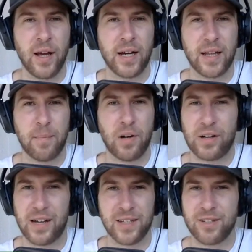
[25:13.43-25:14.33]
Uh, that
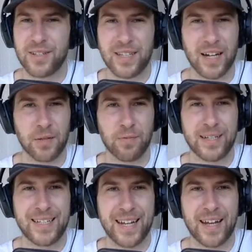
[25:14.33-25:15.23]
podcast just does
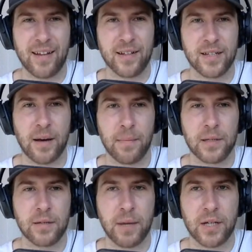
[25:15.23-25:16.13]
ridiculous
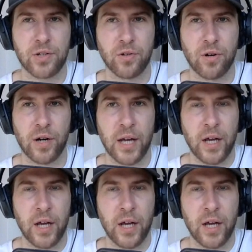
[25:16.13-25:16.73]
numbers, so make sure